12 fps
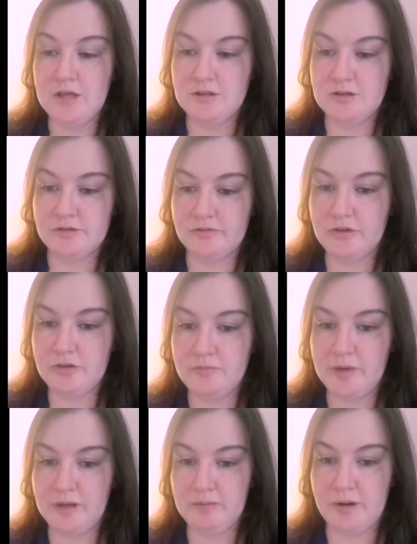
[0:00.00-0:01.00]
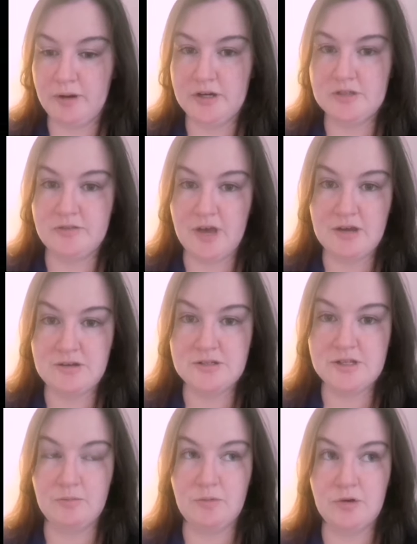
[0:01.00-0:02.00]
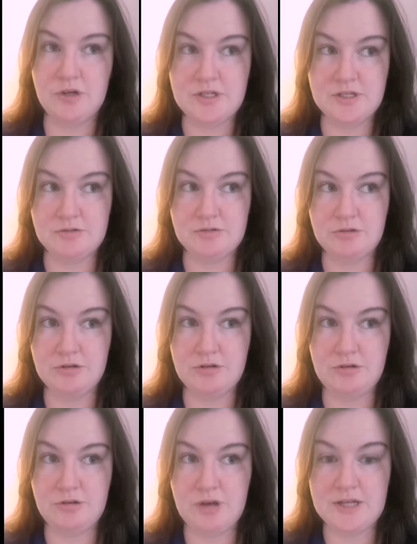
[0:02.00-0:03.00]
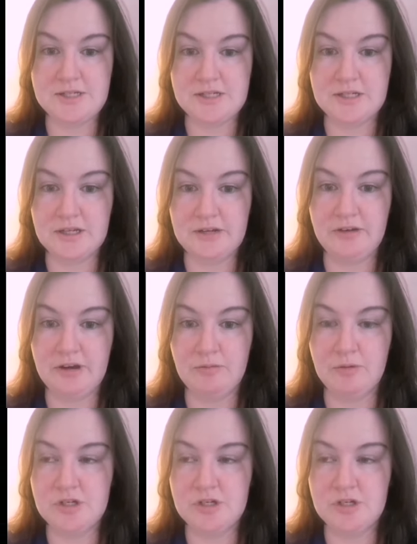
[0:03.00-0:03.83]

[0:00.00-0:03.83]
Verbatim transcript: There's a few main parts of the house that I'm wanting to go through and declutter,